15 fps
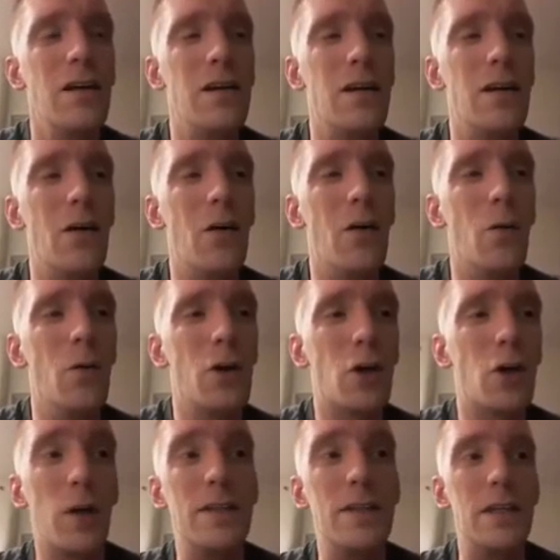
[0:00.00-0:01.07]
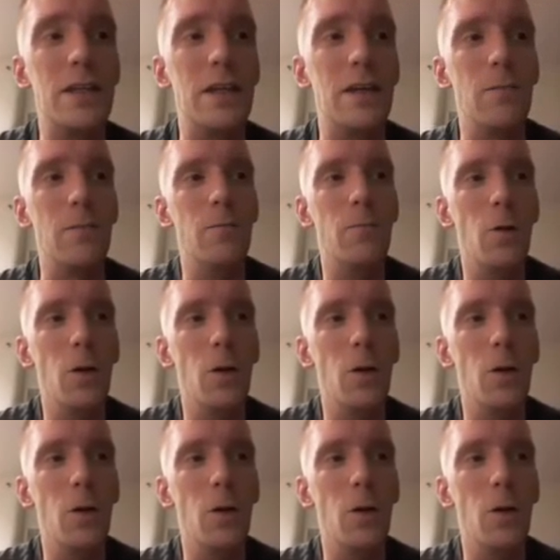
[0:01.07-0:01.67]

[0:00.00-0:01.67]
you know, crazy